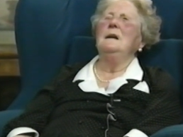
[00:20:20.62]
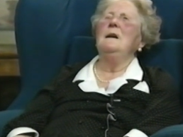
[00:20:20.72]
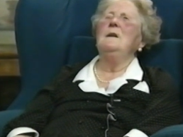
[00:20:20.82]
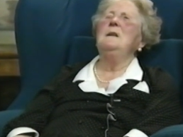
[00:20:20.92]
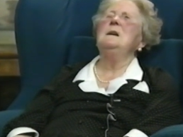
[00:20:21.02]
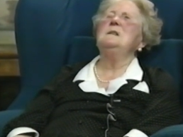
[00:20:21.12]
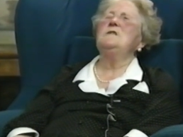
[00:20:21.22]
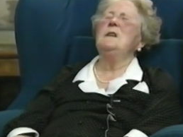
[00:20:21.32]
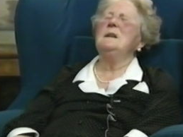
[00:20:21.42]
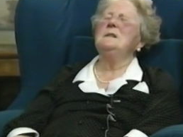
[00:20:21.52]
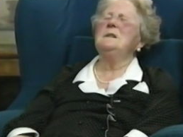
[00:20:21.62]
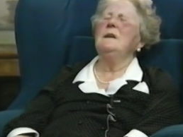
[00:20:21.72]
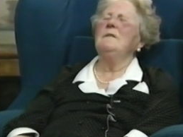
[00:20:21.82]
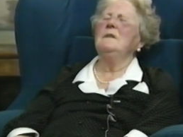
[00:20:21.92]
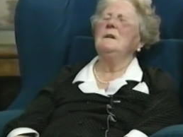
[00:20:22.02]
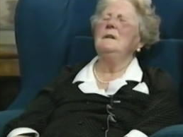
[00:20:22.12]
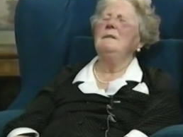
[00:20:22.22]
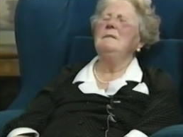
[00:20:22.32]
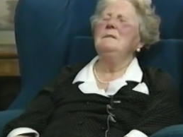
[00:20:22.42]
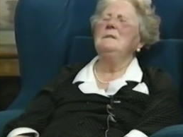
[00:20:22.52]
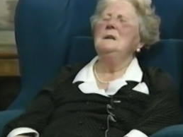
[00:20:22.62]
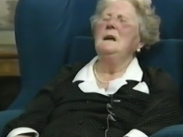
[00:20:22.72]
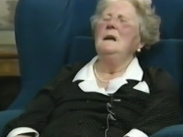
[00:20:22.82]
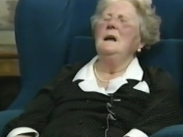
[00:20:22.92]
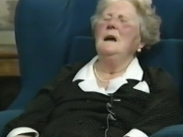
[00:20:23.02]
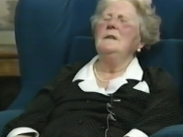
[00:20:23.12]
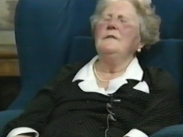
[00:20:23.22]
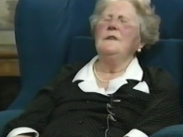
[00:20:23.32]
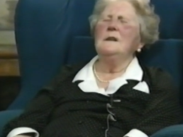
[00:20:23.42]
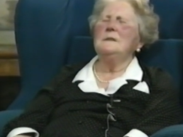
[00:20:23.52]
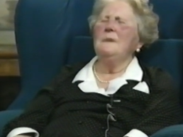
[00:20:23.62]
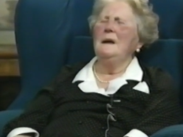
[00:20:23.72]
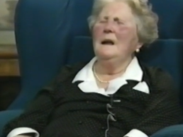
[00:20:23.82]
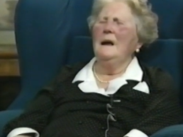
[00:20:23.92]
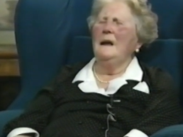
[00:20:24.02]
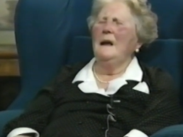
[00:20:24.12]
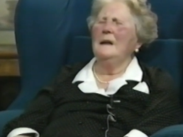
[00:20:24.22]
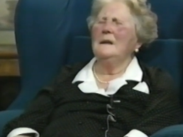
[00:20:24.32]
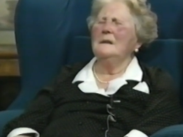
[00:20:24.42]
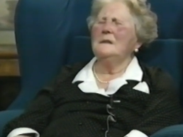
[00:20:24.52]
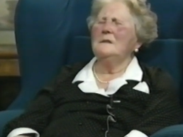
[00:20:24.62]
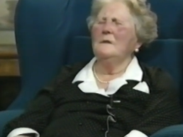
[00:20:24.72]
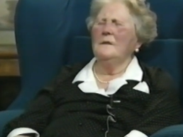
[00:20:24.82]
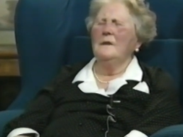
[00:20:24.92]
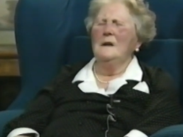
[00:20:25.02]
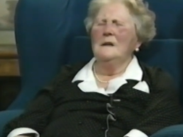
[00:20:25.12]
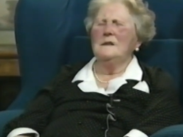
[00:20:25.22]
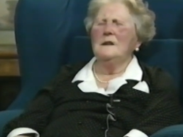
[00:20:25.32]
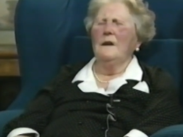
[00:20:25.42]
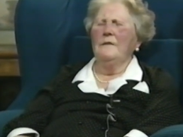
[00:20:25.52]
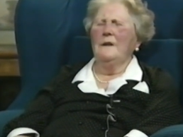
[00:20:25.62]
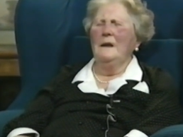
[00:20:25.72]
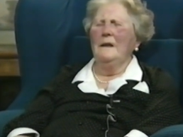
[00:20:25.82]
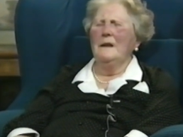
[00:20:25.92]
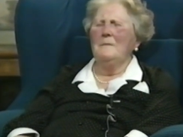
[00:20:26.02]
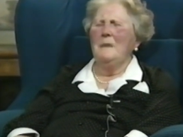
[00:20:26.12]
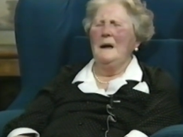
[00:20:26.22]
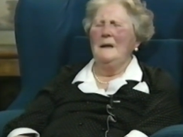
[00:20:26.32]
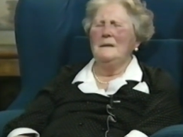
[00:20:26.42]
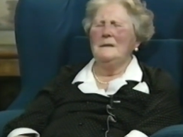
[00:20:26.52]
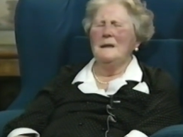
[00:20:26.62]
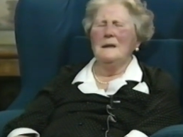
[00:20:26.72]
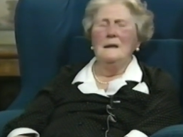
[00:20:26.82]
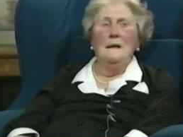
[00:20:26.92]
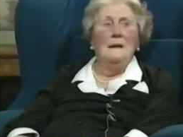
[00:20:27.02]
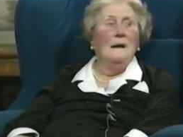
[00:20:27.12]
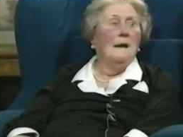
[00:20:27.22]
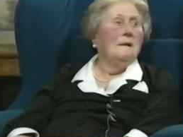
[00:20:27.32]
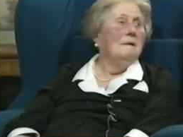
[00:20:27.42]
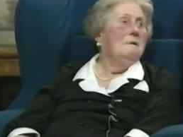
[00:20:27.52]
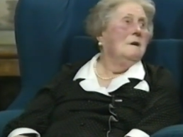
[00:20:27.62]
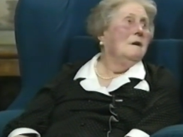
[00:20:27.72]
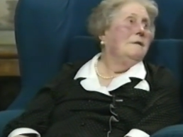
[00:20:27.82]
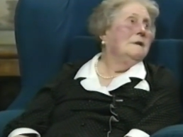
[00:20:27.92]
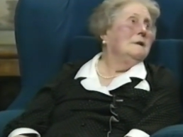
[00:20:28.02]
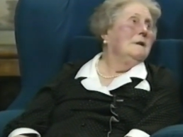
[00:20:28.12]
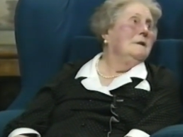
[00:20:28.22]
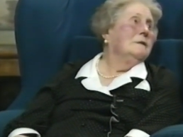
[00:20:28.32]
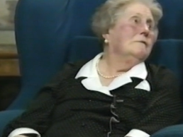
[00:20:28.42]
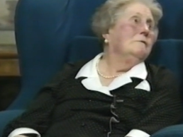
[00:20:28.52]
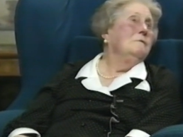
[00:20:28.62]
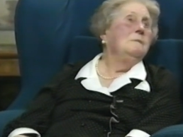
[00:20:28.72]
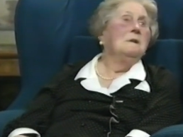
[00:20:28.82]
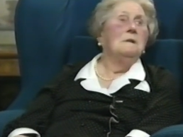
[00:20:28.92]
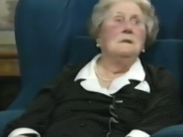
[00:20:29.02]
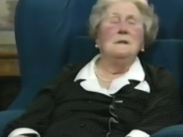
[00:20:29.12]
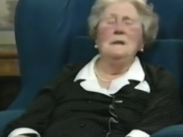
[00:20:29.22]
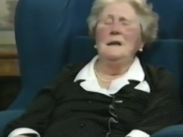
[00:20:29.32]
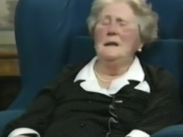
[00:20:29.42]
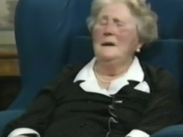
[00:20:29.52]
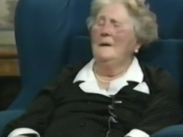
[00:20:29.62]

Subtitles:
Yes, she had several. And the first one I had a sort of soft leather binding. I don't know if it's in this room to this day.